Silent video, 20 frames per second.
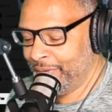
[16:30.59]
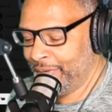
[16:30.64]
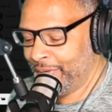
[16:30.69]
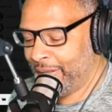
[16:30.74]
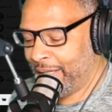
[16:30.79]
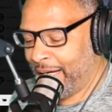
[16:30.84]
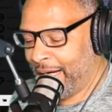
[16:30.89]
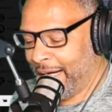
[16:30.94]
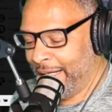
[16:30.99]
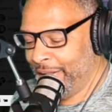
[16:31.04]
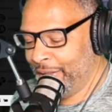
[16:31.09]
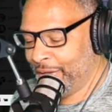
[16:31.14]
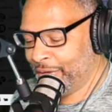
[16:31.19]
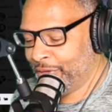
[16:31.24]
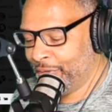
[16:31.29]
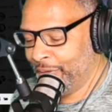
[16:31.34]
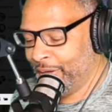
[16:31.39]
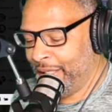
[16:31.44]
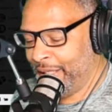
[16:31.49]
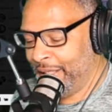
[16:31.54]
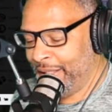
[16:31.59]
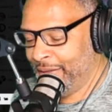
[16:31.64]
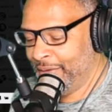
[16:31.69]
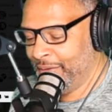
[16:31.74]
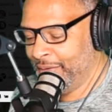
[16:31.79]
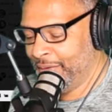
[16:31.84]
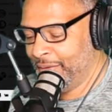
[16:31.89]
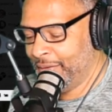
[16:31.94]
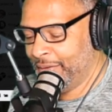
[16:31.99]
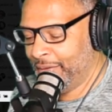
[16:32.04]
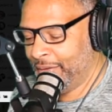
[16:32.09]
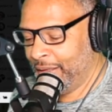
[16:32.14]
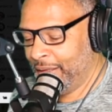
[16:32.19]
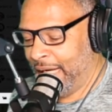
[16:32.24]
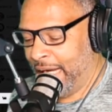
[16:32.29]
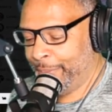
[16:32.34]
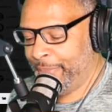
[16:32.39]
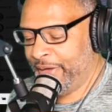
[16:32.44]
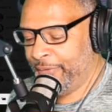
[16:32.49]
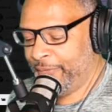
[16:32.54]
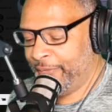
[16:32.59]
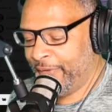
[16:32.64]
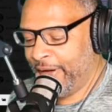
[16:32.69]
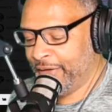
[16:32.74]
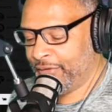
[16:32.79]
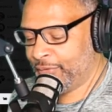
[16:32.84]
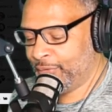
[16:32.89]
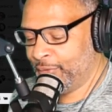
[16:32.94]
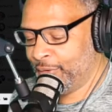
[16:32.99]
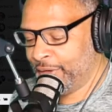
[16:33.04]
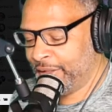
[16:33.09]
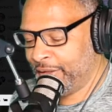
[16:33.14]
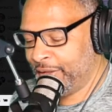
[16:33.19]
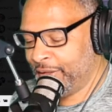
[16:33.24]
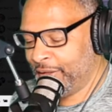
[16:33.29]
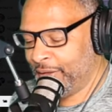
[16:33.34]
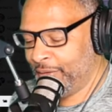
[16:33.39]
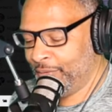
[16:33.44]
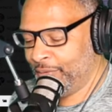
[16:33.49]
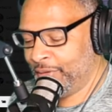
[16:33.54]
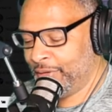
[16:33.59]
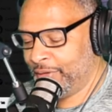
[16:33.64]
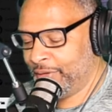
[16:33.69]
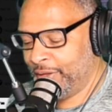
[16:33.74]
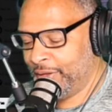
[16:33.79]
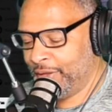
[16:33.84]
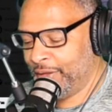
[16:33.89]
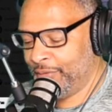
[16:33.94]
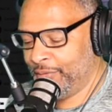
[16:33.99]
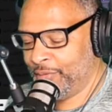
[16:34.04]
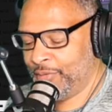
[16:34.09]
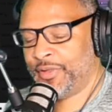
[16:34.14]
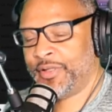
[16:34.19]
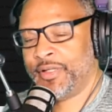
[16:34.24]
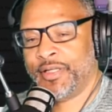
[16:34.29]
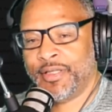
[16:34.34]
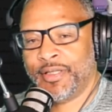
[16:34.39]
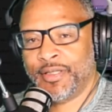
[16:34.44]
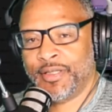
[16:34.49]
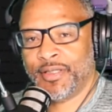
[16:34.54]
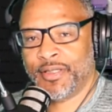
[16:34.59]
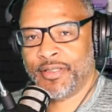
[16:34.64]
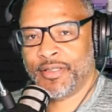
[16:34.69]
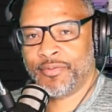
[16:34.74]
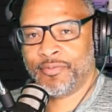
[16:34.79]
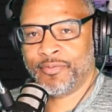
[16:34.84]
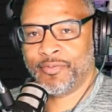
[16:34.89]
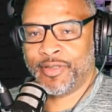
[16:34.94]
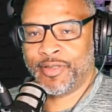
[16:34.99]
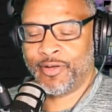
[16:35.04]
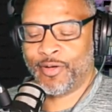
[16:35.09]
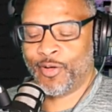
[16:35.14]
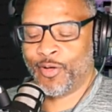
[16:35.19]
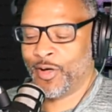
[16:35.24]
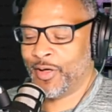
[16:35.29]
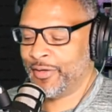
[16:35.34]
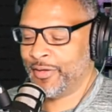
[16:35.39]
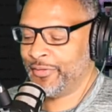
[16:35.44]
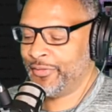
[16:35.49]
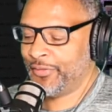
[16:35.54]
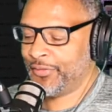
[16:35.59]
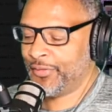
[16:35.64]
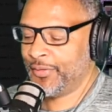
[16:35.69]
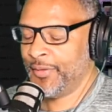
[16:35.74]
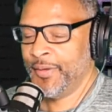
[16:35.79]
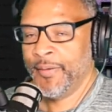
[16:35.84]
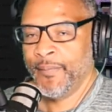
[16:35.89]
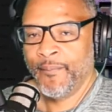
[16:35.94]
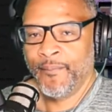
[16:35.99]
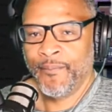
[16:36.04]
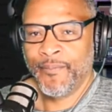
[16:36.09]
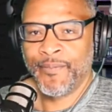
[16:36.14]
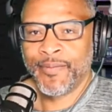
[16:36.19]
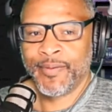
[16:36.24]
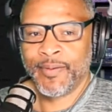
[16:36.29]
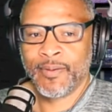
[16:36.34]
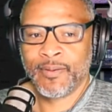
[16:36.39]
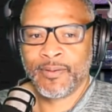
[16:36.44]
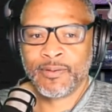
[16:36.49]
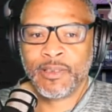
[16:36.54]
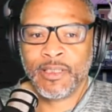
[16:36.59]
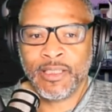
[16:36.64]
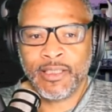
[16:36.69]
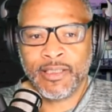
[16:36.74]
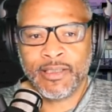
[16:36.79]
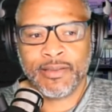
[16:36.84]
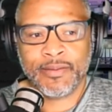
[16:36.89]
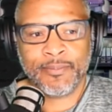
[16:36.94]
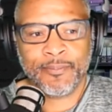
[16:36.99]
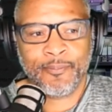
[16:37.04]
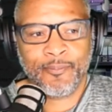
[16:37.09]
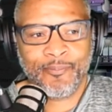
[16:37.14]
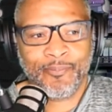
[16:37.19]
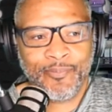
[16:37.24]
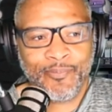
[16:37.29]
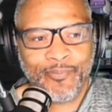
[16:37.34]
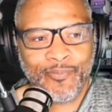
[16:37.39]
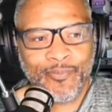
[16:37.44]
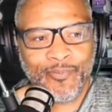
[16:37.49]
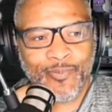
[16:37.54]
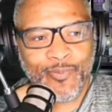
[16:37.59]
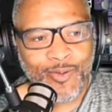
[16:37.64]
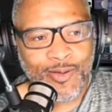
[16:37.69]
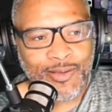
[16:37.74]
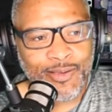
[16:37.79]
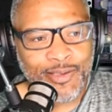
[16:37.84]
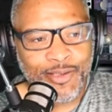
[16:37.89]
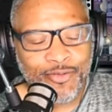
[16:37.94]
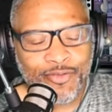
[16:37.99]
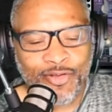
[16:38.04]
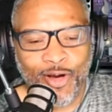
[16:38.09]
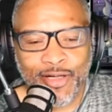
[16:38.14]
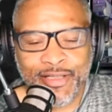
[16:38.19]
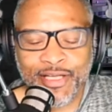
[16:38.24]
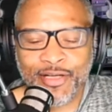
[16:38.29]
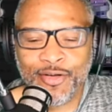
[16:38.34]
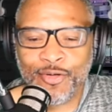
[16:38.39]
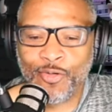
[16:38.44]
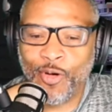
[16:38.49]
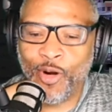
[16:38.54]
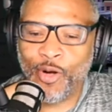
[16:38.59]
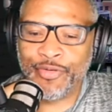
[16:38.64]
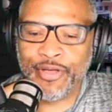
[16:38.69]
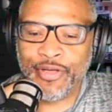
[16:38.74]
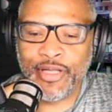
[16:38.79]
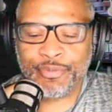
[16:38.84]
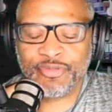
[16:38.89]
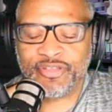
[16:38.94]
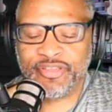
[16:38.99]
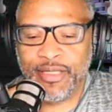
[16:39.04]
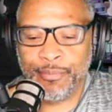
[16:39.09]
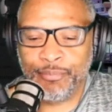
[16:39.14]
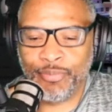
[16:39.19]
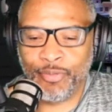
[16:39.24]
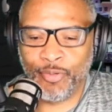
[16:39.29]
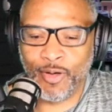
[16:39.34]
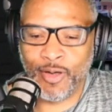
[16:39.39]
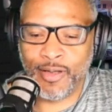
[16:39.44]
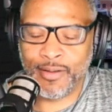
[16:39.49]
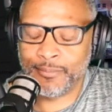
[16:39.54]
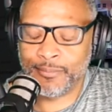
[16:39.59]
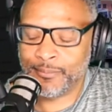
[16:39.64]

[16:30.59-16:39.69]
I agree. Happy face with the with the with the with the hearts. Look, you talking grown up shit, bruh.